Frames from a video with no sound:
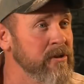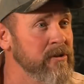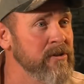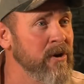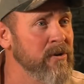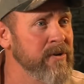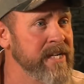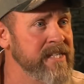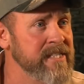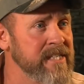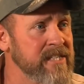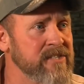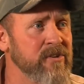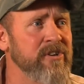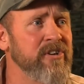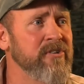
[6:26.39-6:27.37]
they'll load easy.
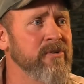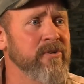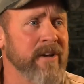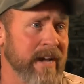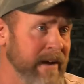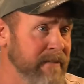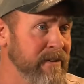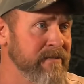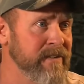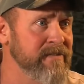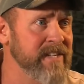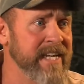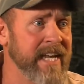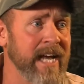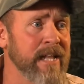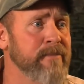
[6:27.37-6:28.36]
So you out of a
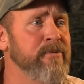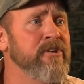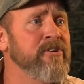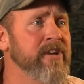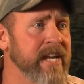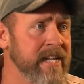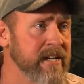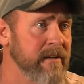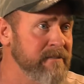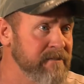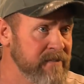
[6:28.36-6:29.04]
50 caliber, you're getting a